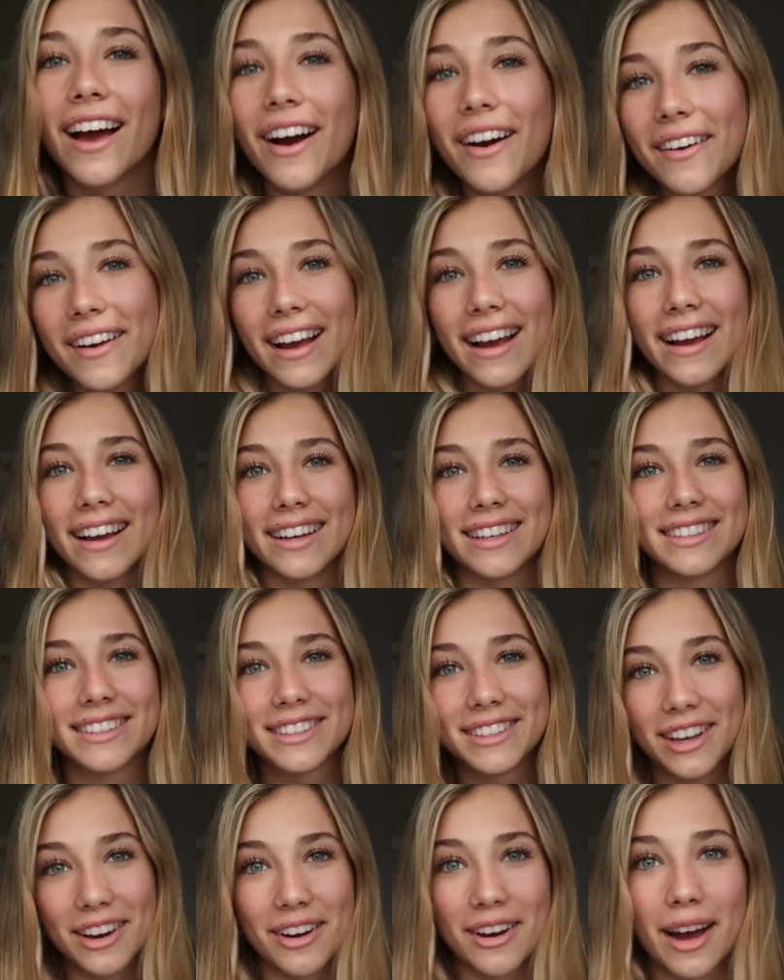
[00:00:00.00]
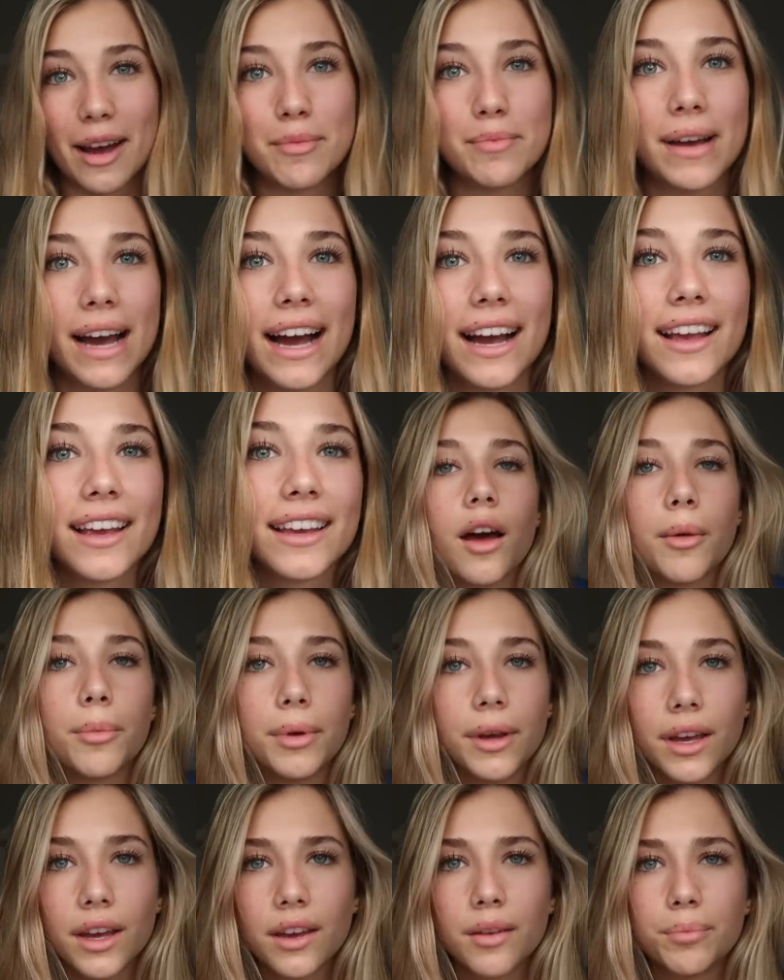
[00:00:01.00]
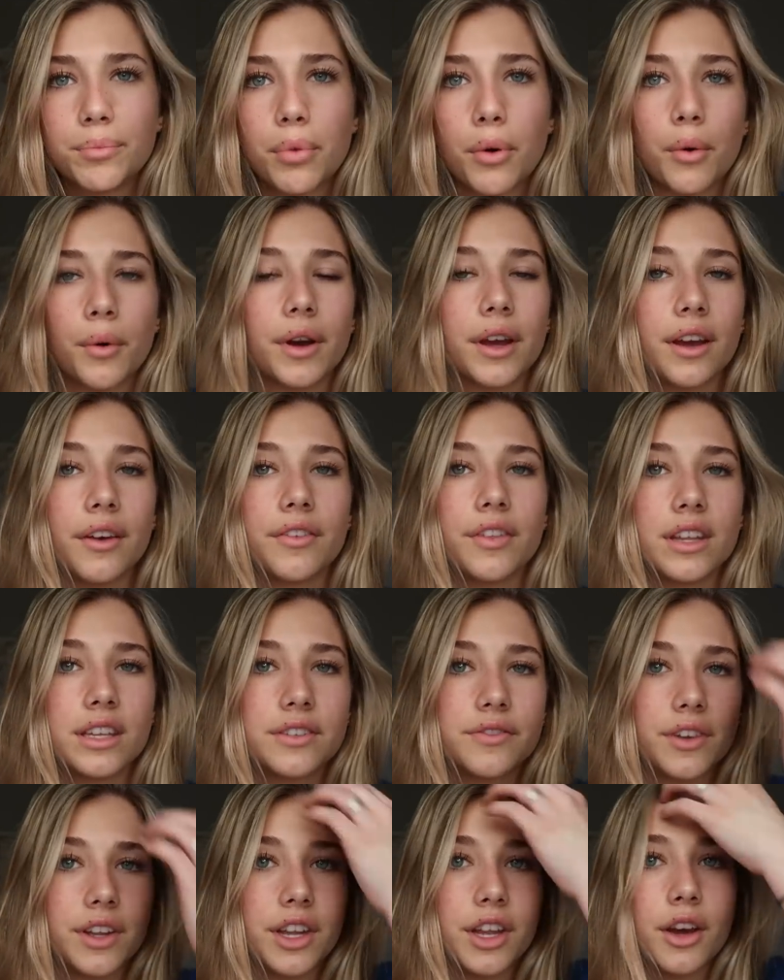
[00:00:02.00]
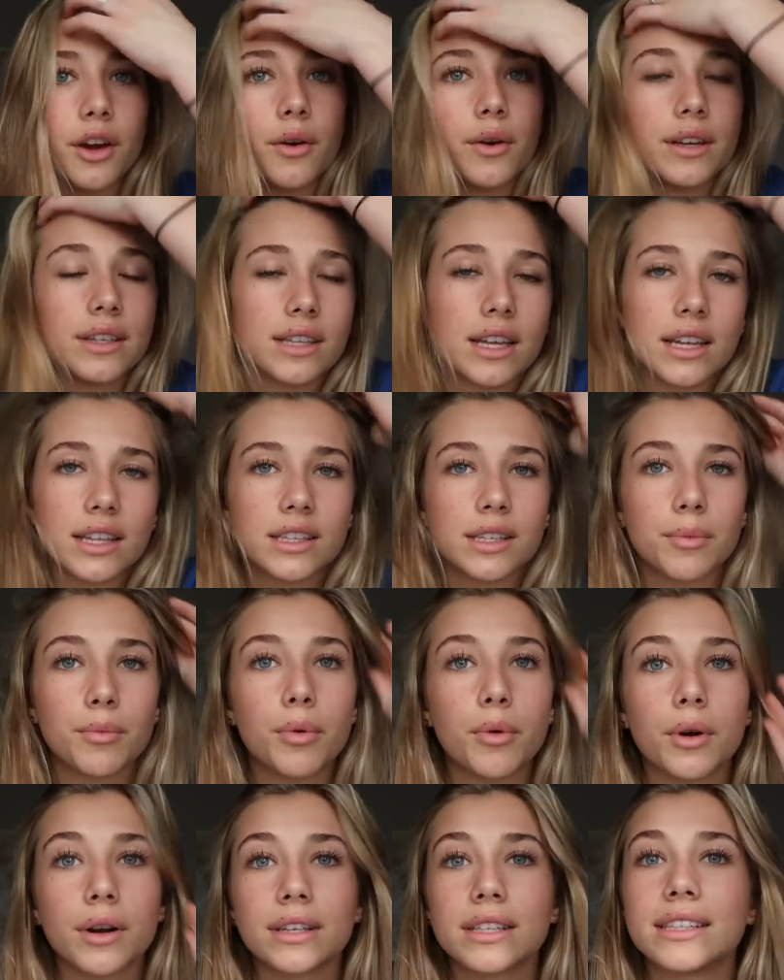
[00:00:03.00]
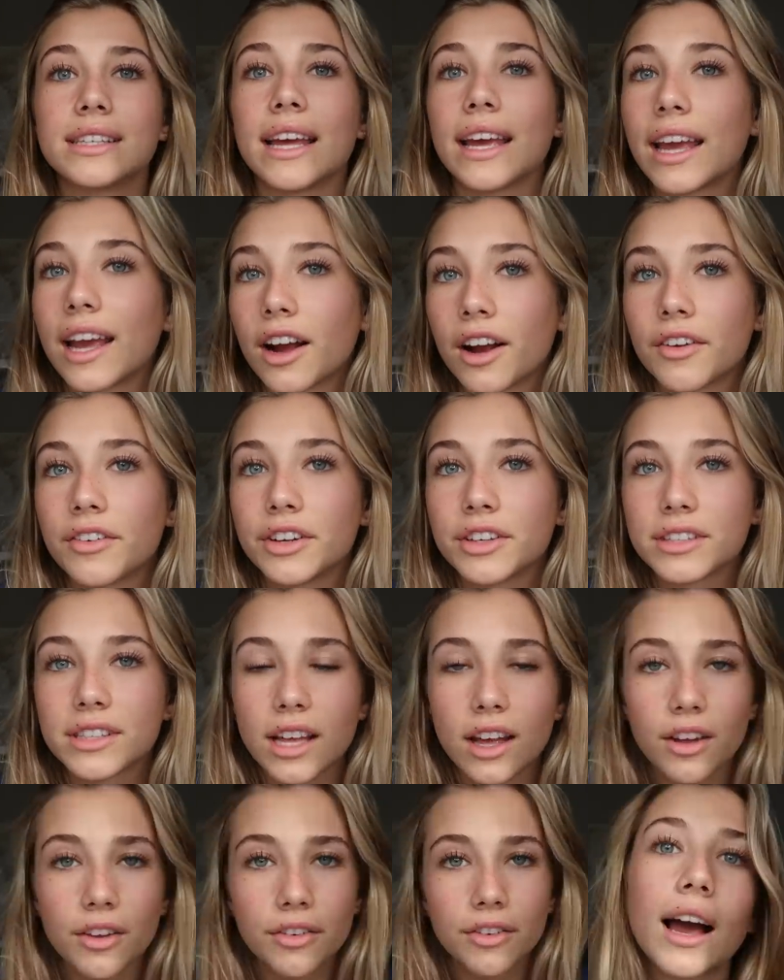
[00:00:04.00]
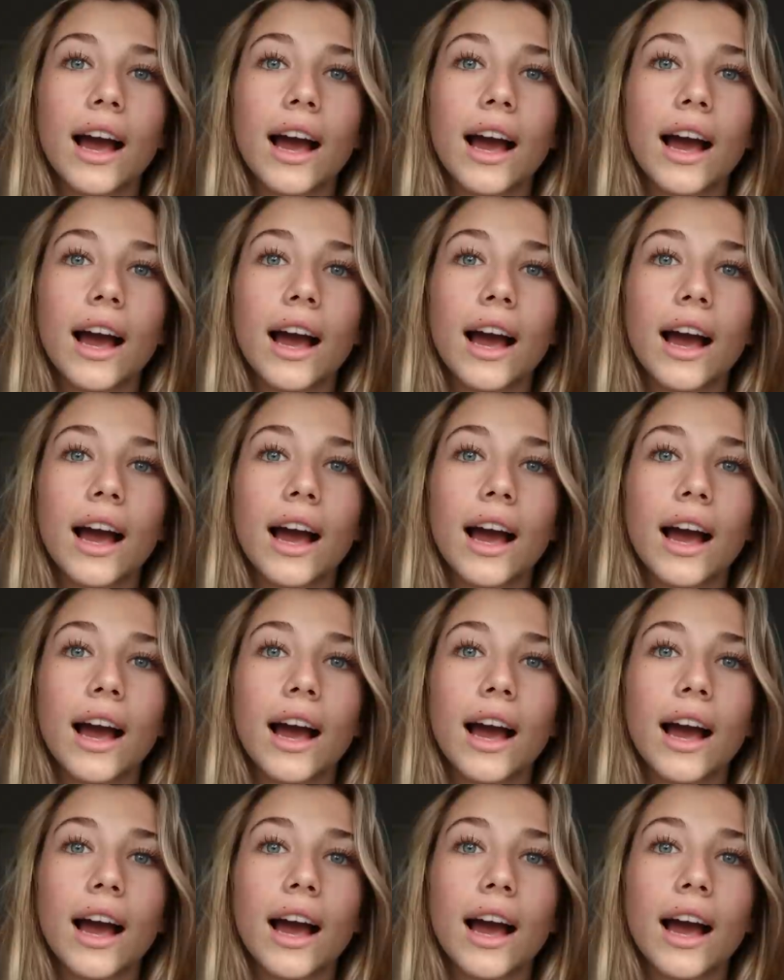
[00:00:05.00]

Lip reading: Okay, so I'm back. A big point of this video is that it's important to take care of yourself.